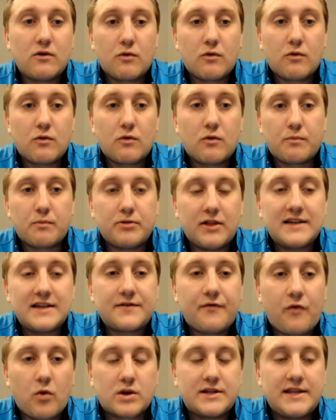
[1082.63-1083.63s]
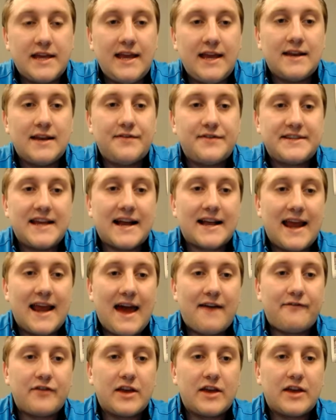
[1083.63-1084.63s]
They were plus 14 in the second
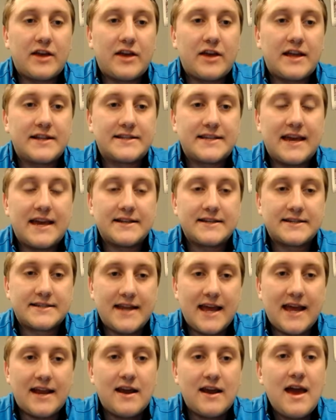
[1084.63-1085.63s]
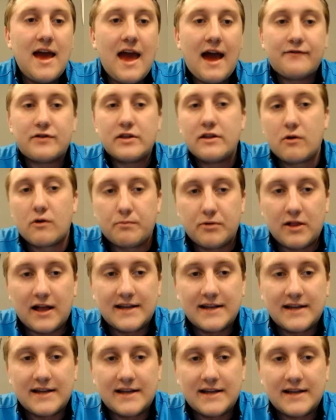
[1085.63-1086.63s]
half against Kansas State after they were
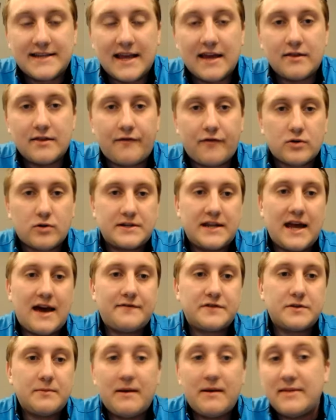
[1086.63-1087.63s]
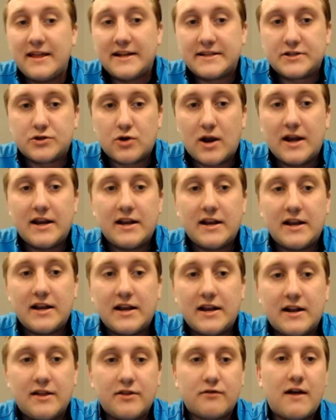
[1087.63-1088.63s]
plus 8 in the first half. So maybe that's trending
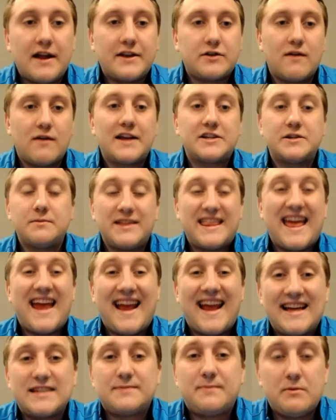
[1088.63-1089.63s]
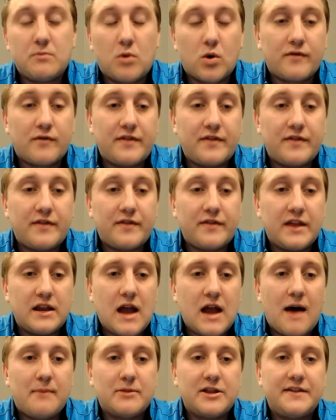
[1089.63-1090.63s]
in the right direction, but that has been more of the
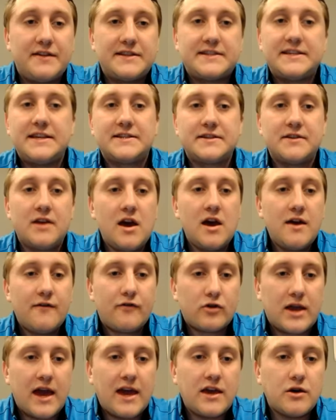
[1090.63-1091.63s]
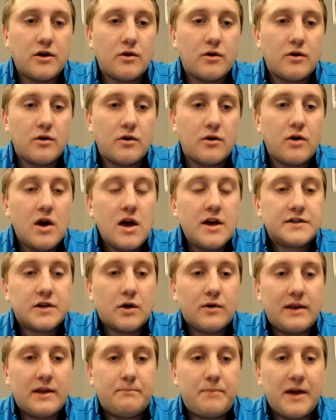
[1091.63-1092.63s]
anomaly this season for KU. So
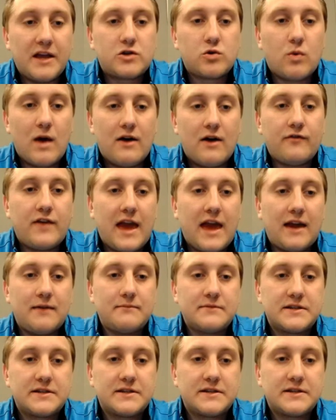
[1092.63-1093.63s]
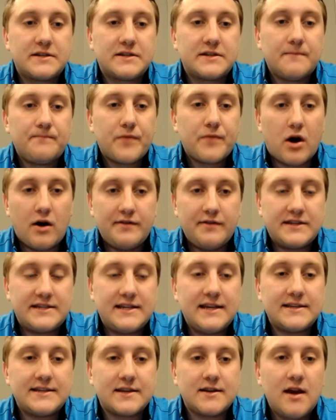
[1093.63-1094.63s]
in Big 12 games on the
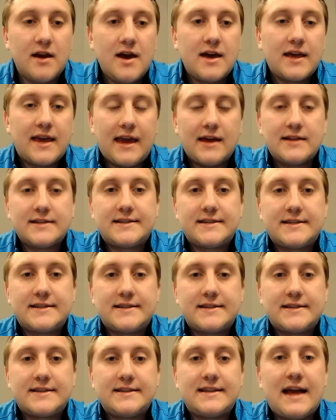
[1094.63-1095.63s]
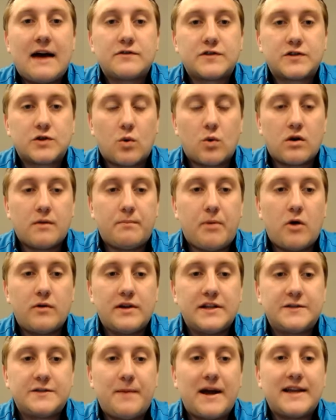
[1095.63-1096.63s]
season, Kansas has outscored
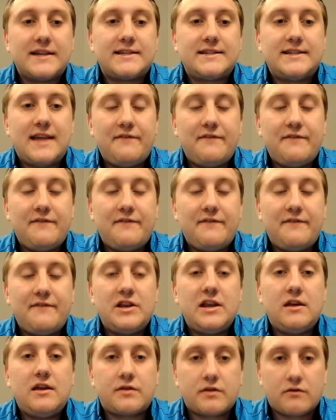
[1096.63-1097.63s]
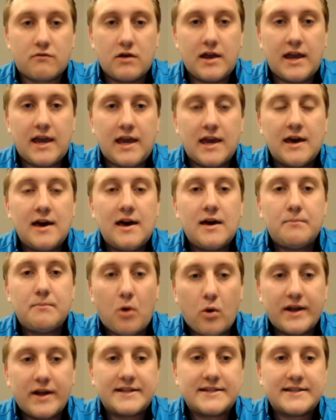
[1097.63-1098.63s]
opponents by 73
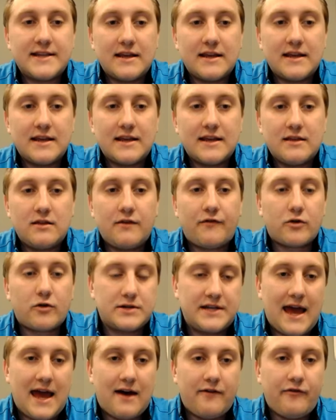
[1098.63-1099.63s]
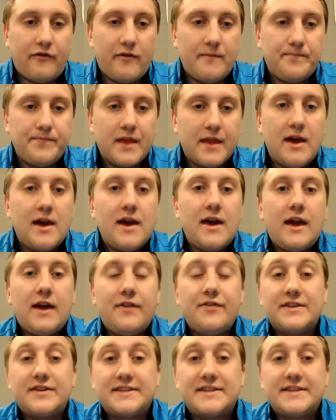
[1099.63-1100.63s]
points in the first half.
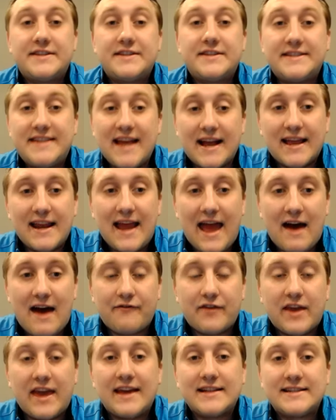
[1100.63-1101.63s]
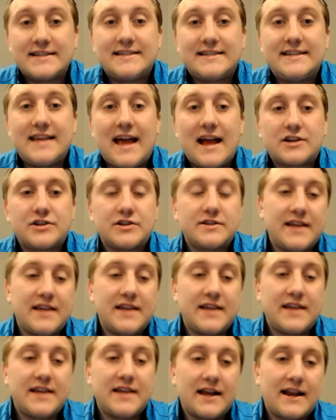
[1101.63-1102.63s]
In the second half, Kansas is actually
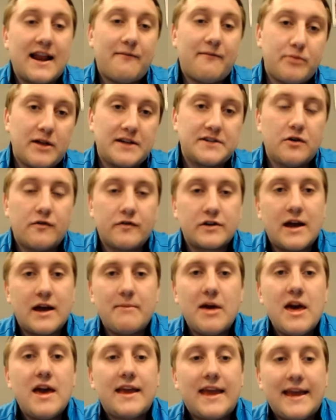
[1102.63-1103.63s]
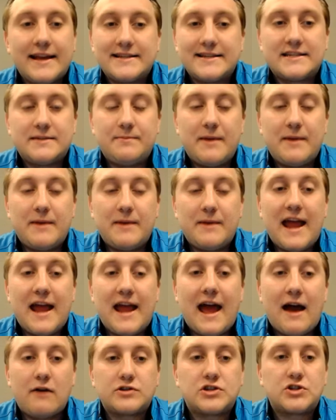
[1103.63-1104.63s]
second half plus overtime. Kansas has been
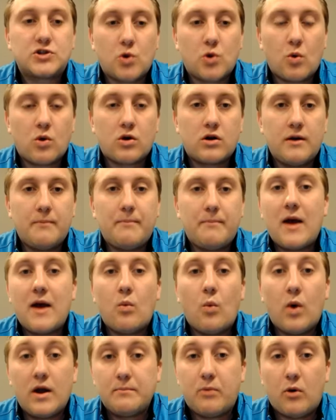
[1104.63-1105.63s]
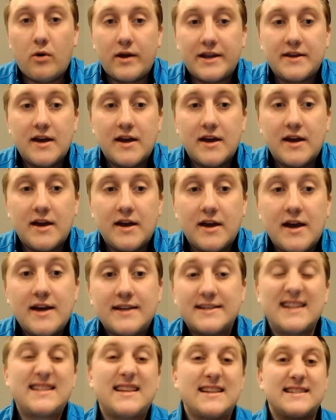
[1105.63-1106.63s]
outscored by 1 point. So
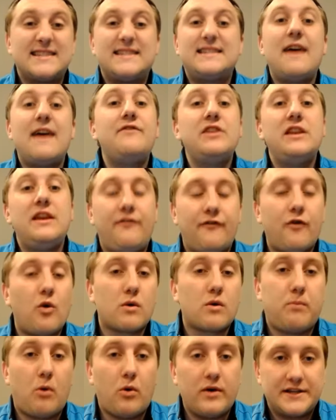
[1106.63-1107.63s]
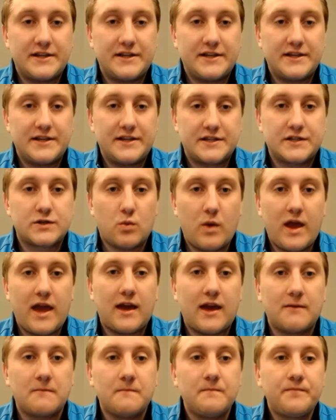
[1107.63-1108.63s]
that's a 74 point
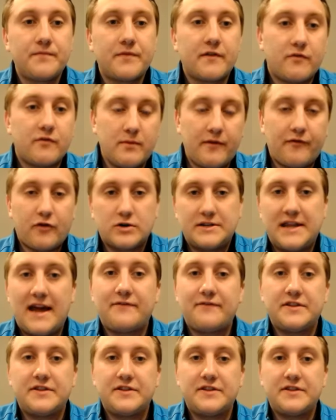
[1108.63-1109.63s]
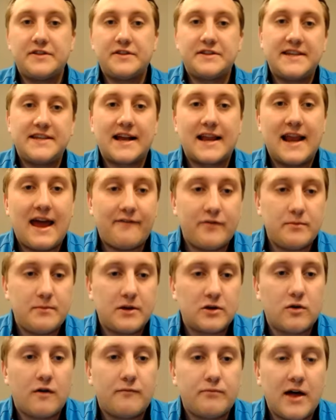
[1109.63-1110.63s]
swing from the first half to the second half in Big
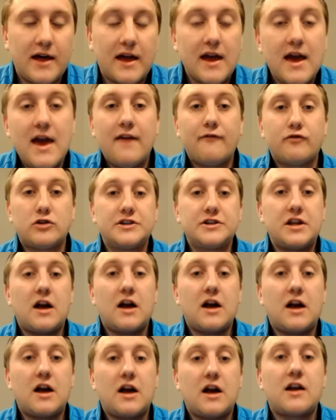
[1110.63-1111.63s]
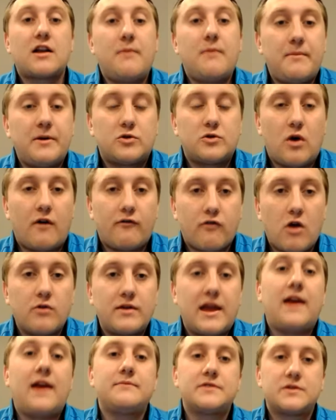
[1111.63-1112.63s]
12 play. If we're just talking about Big 12 road
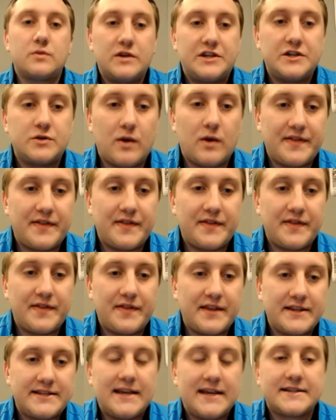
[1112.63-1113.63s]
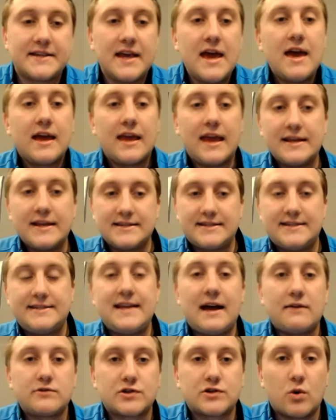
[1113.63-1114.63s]
games, which is what this is, Kansas has
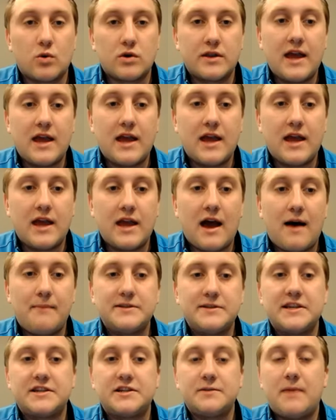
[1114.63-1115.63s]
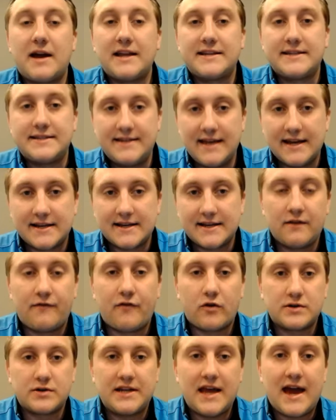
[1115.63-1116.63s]
outscored the opposition by six in the
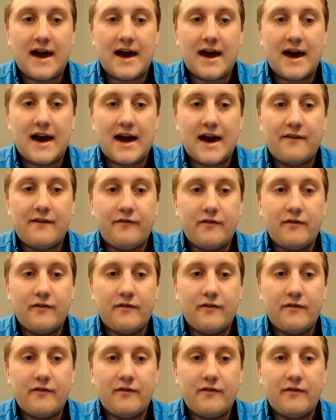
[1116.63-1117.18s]
first half.